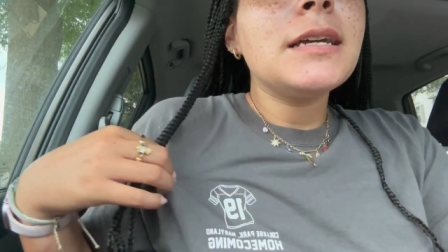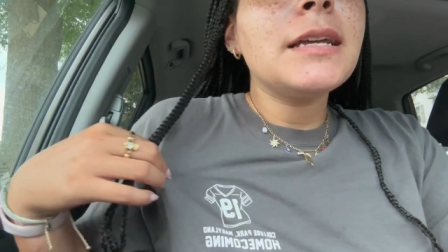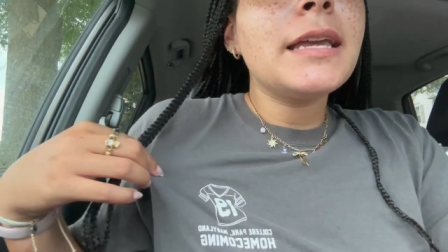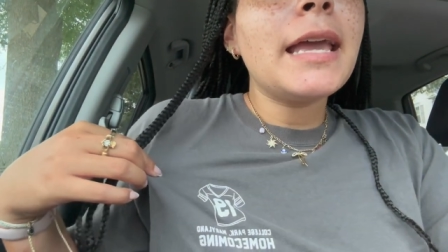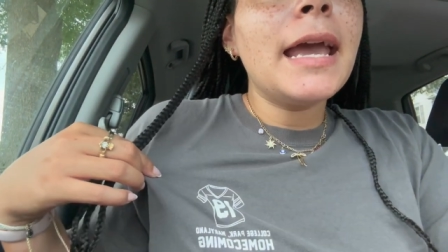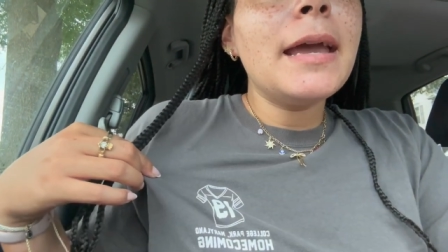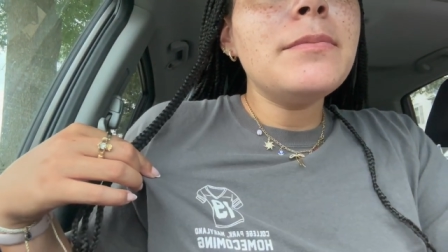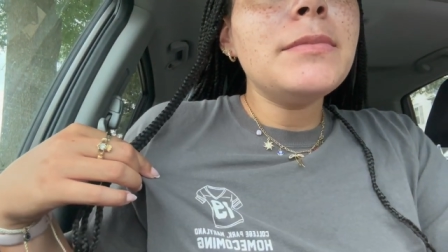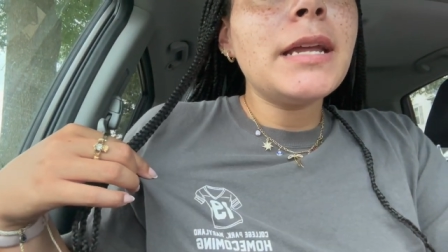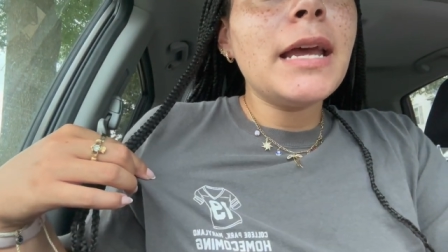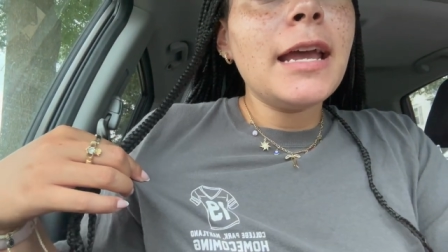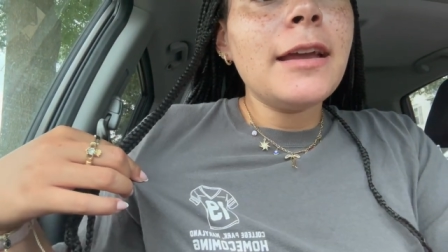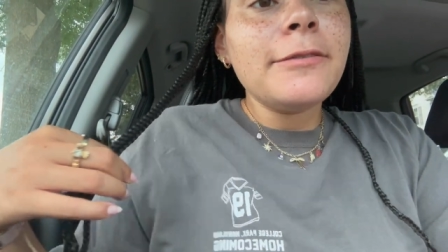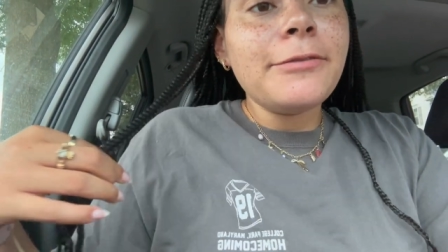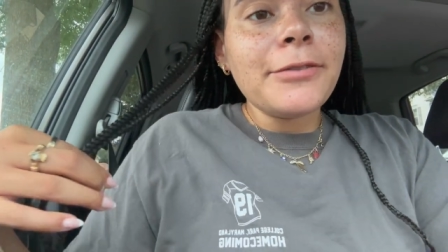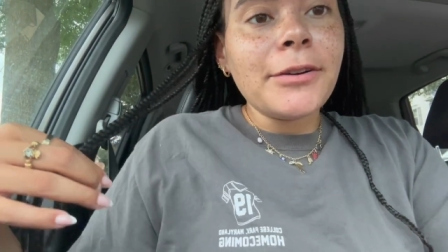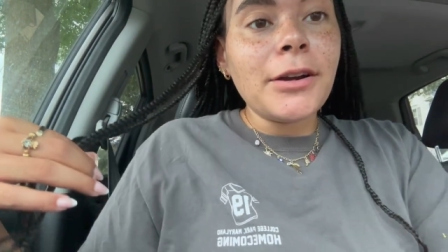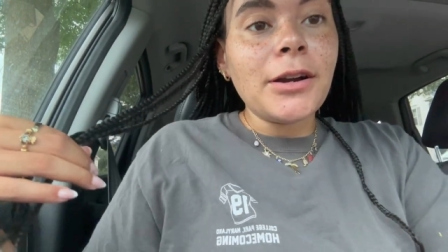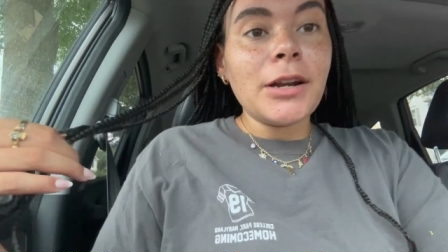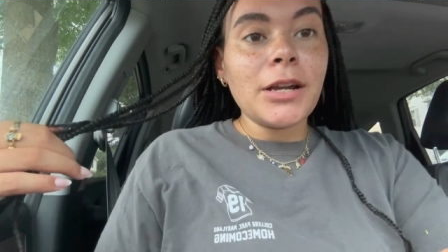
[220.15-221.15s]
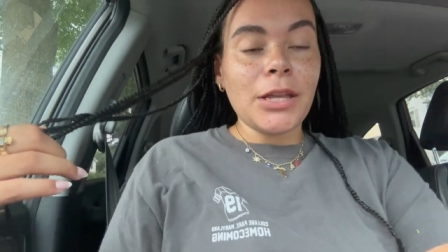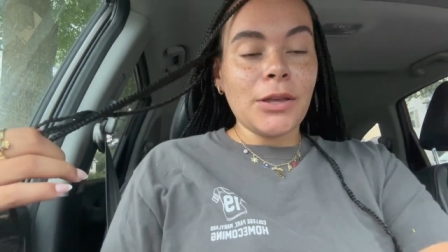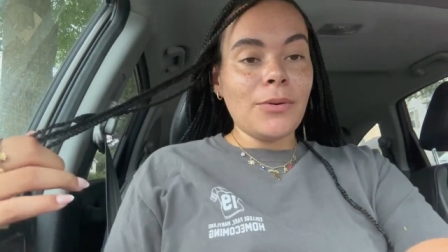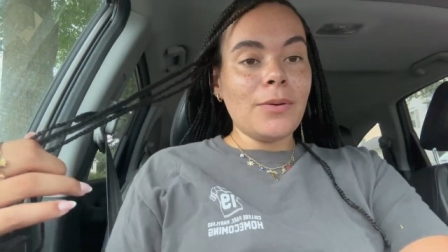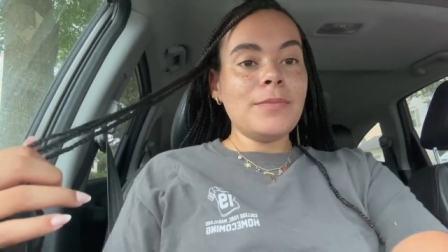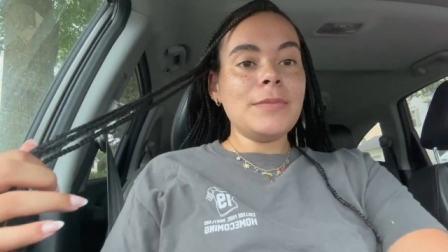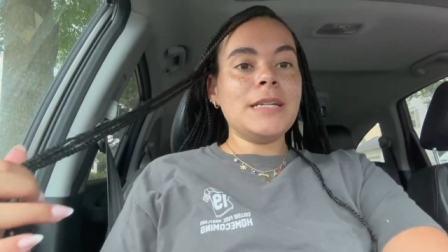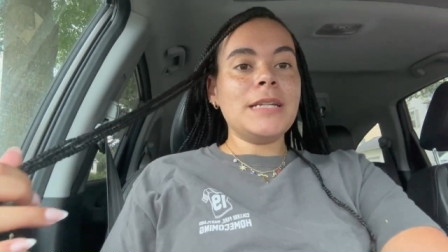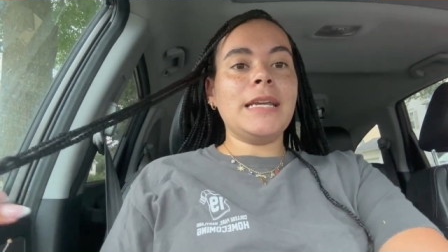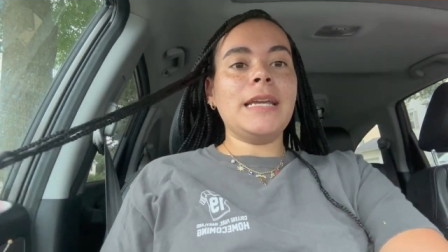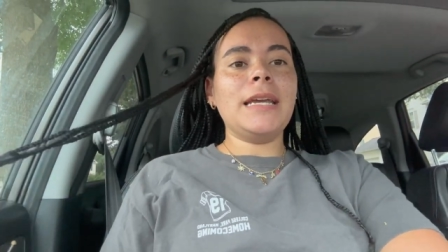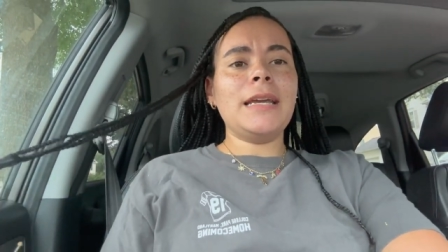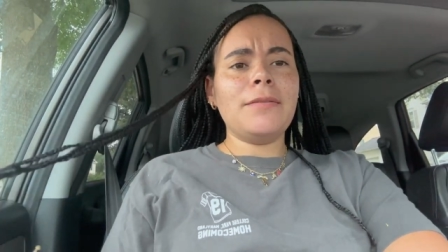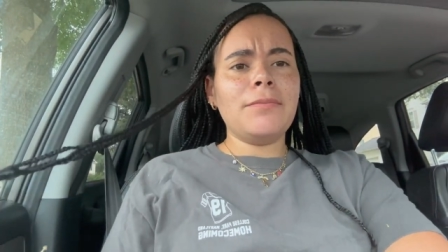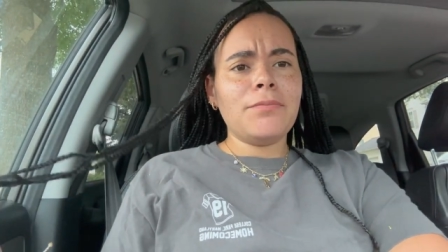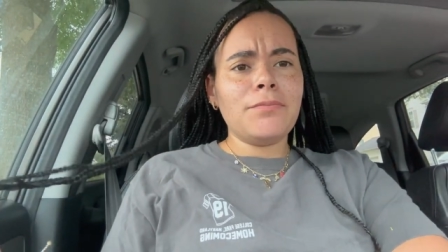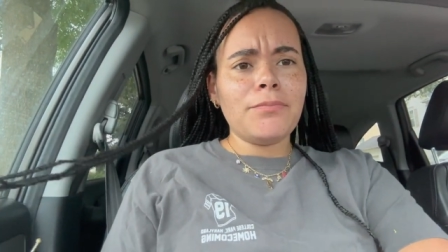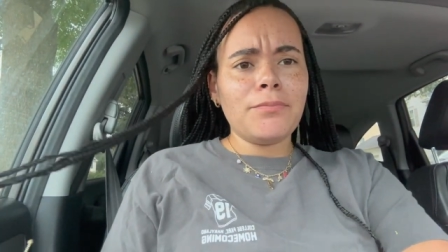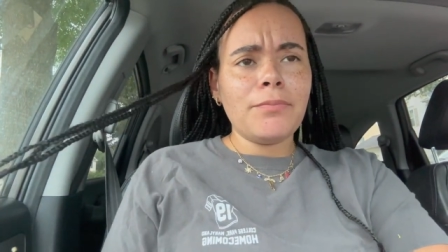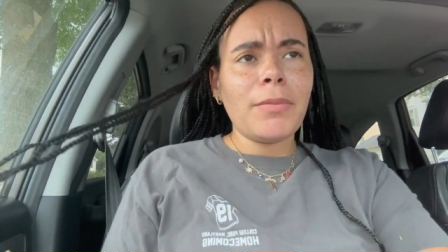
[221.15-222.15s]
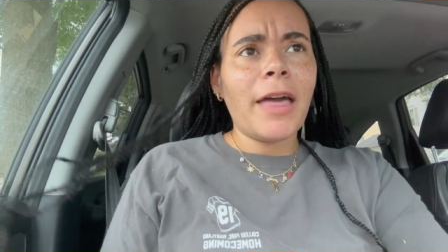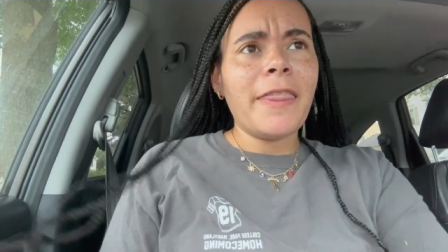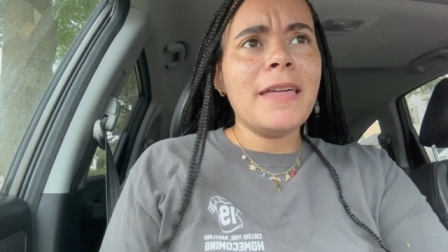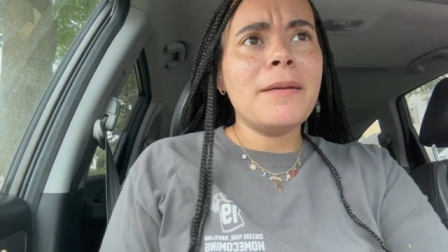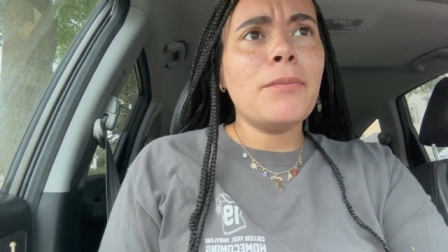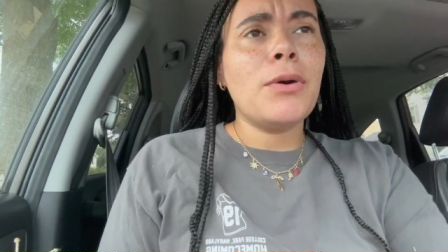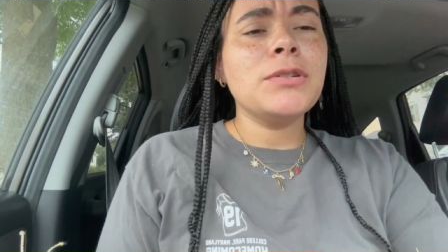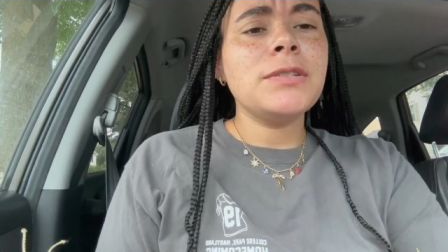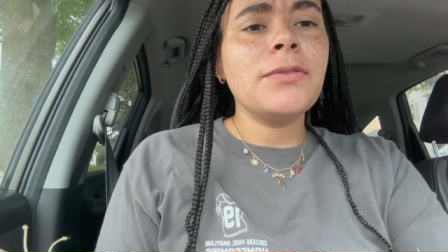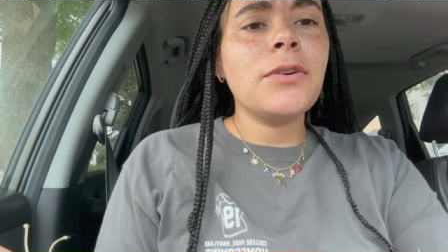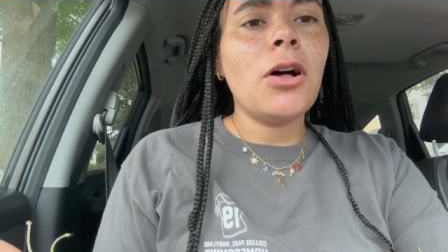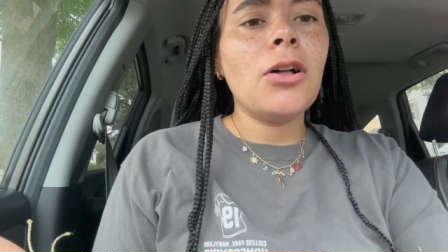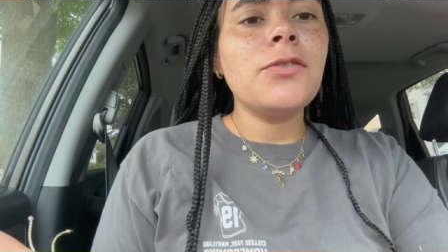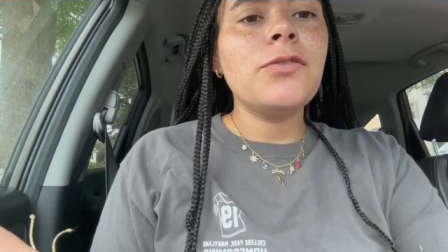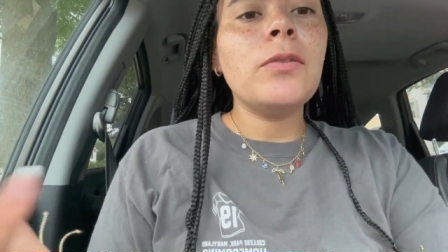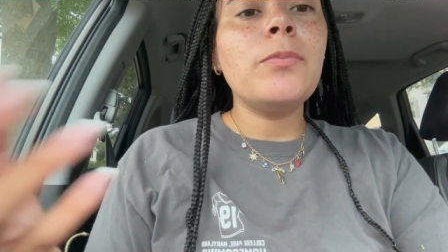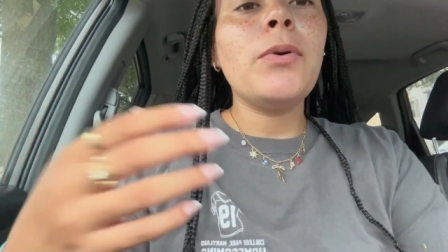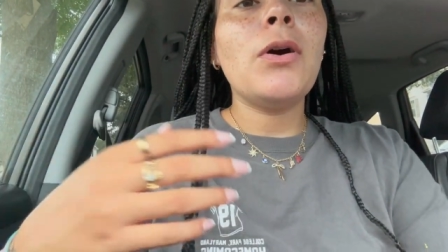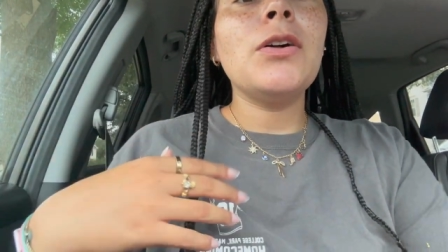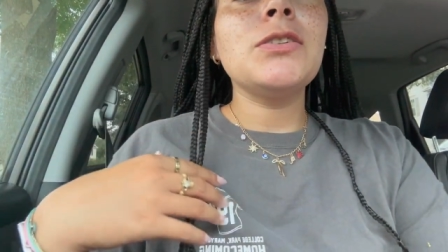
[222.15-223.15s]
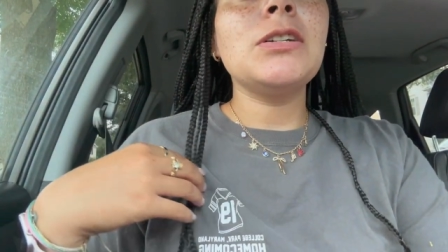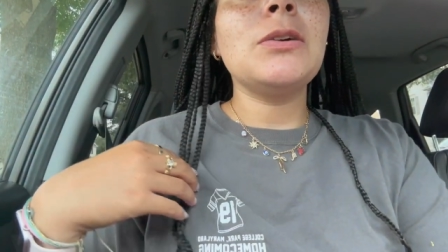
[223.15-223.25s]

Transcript: game day for UMD and I think most of college football.